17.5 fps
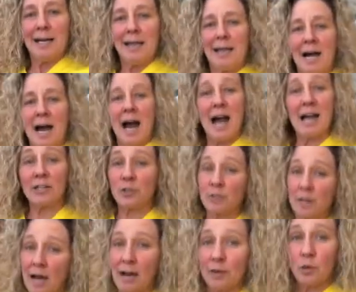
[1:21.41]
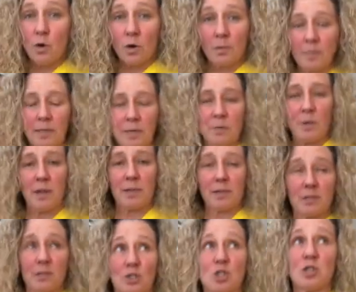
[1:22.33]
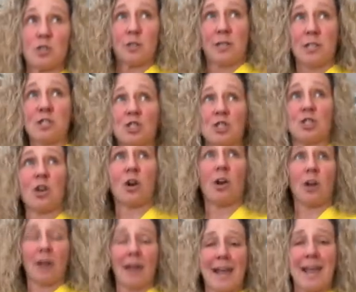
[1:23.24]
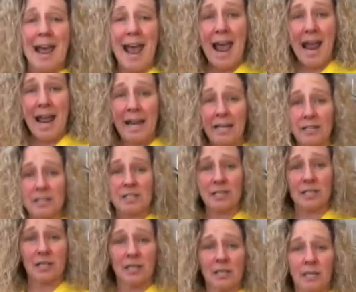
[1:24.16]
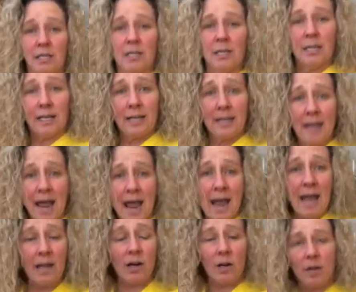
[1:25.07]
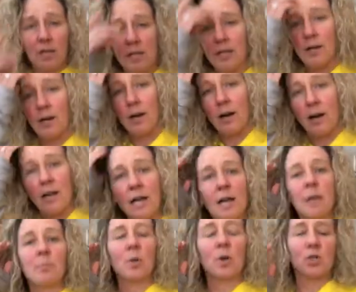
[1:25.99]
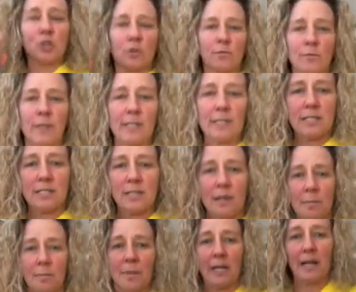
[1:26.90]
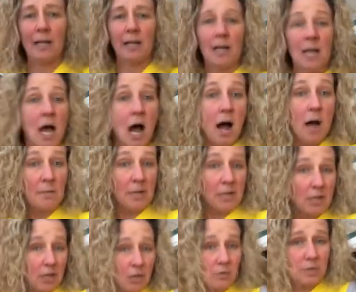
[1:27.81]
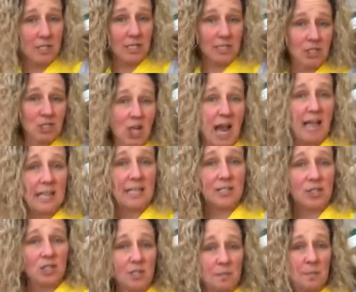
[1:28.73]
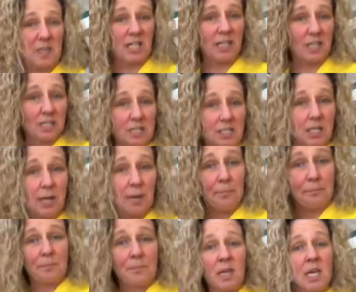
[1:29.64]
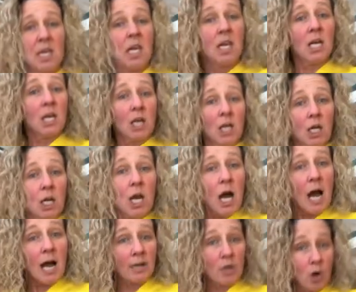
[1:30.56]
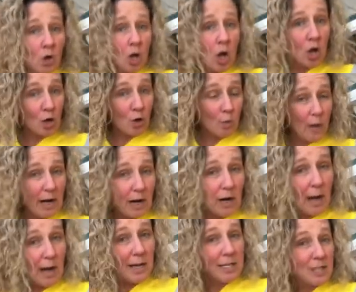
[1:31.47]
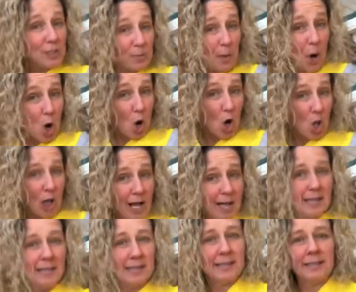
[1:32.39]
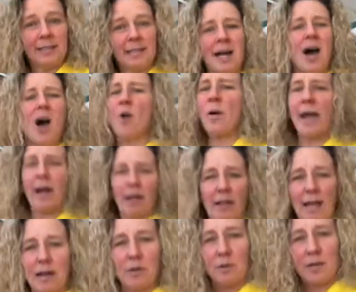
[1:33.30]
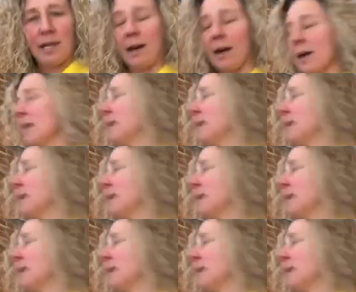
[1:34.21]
I do not normally wear this shirt hangs in a hanger here at Berkshire Fitness Company. I'm going to close this jacket just because I no longer wear a small. Oh, hell, I don't care.